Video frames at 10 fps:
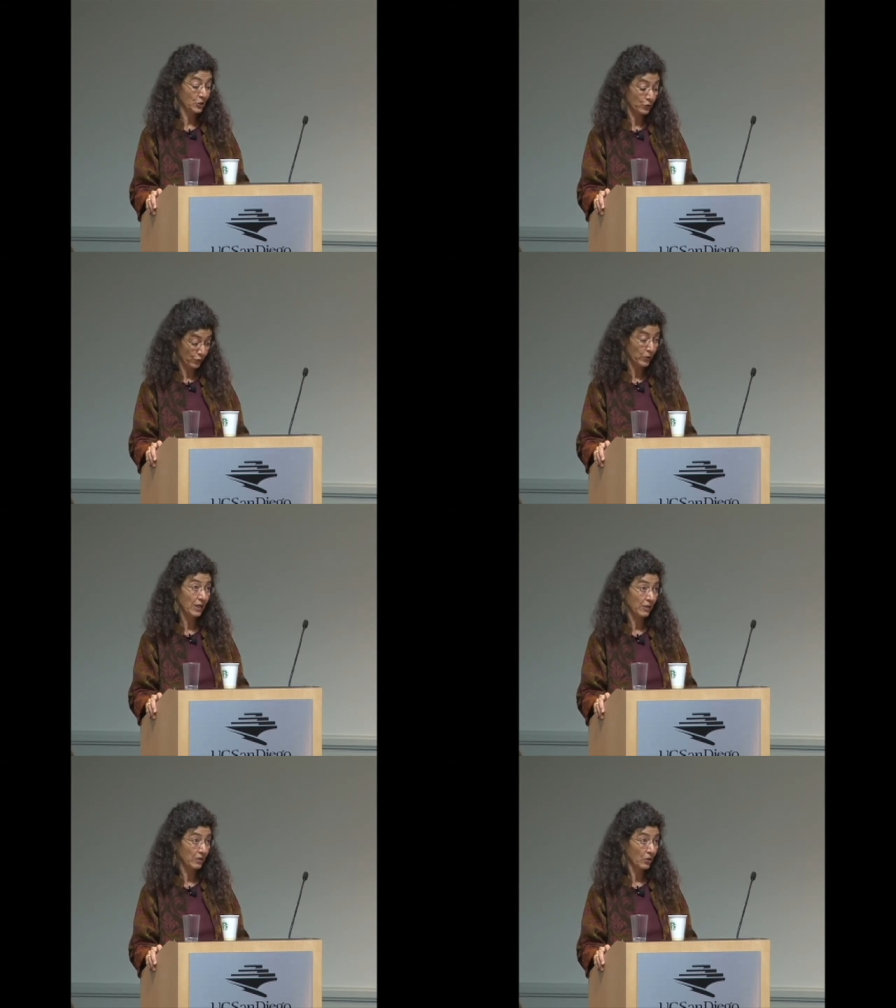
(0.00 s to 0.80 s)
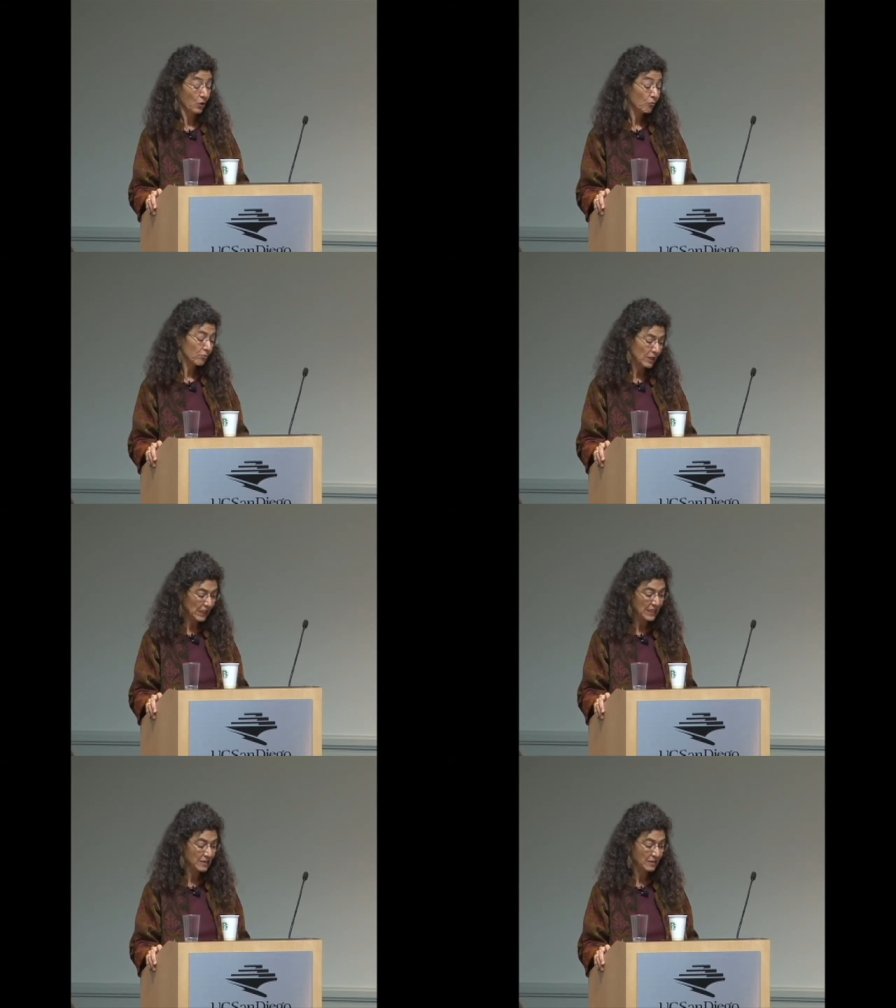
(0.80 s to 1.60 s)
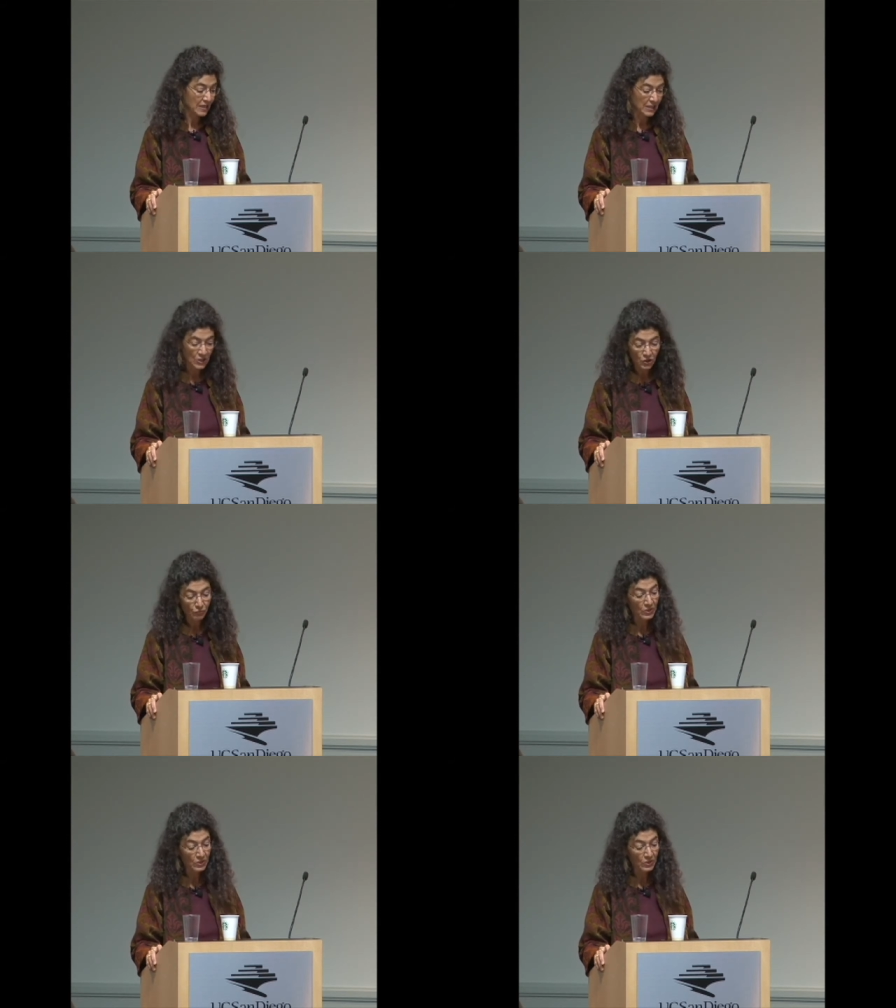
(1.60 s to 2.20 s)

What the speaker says: in Zurich released the initial